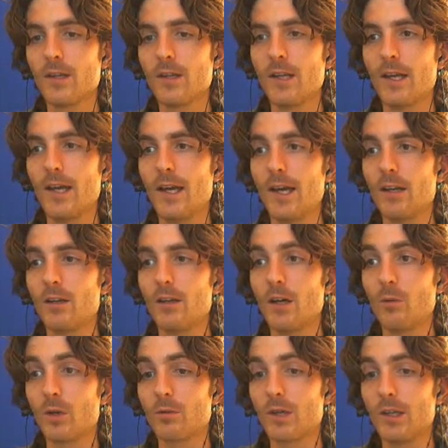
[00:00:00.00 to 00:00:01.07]
And
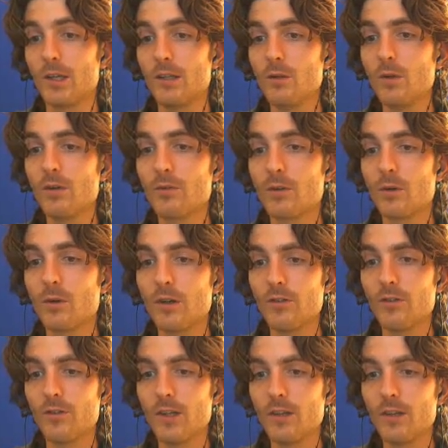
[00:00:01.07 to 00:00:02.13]
what you can do, of
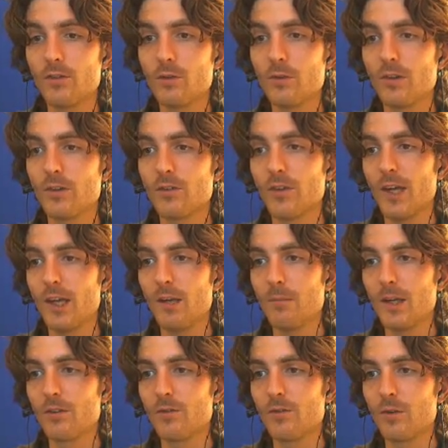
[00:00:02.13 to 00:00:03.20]
course, is do the same
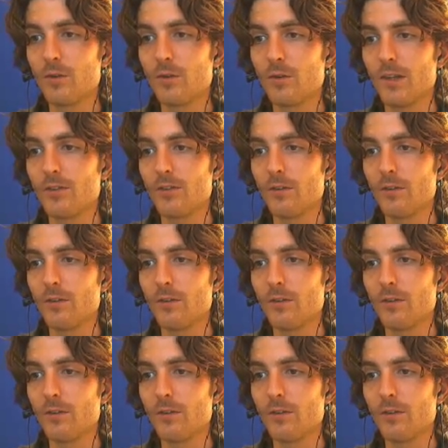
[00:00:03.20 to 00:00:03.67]
as for this